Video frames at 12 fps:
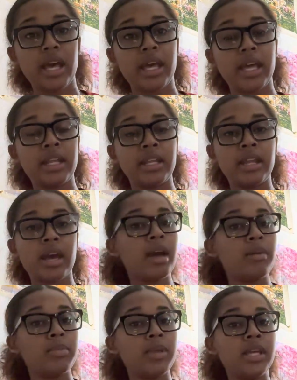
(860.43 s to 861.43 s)
in
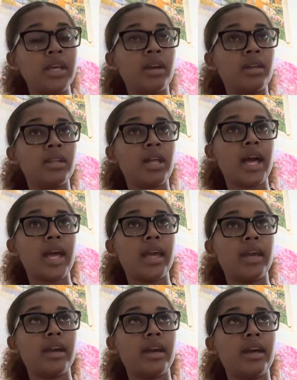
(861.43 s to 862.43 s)
not being
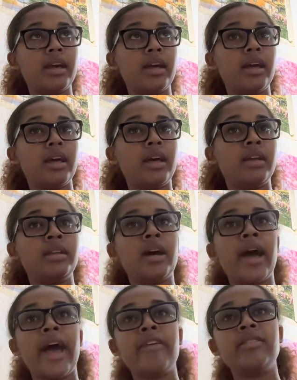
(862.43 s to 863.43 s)
like, not
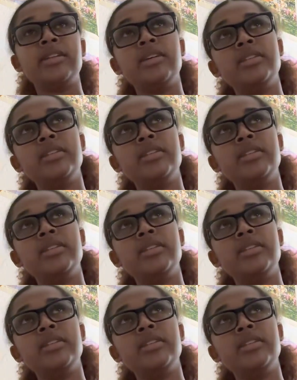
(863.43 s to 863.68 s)
having to